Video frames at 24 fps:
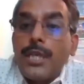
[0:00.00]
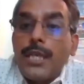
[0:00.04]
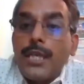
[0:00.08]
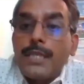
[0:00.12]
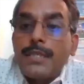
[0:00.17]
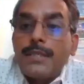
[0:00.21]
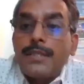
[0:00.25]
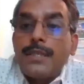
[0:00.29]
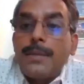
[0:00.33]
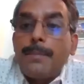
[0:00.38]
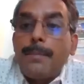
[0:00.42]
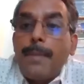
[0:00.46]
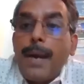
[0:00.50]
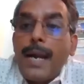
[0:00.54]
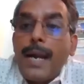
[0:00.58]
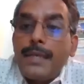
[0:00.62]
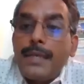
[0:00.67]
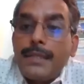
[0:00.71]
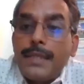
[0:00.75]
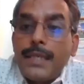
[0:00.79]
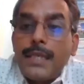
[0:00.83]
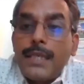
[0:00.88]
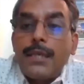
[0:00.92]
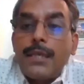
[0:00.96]
change the
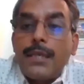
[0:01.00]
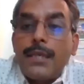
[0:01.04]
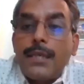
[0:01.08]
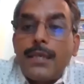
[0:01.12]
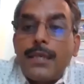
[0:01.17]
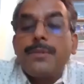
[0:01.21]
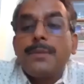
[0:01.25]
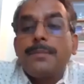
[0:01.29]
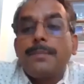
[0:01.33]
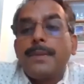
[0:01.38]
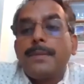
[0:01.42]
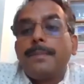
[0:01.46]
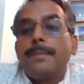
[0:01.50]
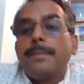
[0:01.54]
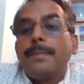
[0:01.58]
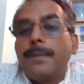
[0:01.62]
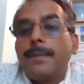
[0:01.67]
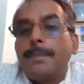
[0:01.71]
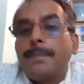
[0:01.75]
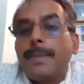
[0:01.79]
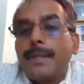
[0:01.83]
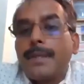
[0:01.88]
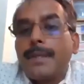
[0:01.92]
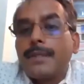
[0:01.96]
mindset of the
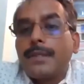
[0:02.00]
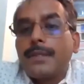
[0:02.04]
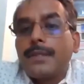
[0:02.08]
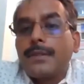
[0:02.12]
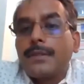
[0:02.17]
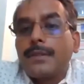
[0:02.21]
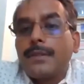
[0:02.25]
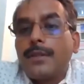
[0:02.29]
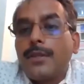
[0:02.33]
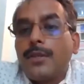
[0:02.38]
persons.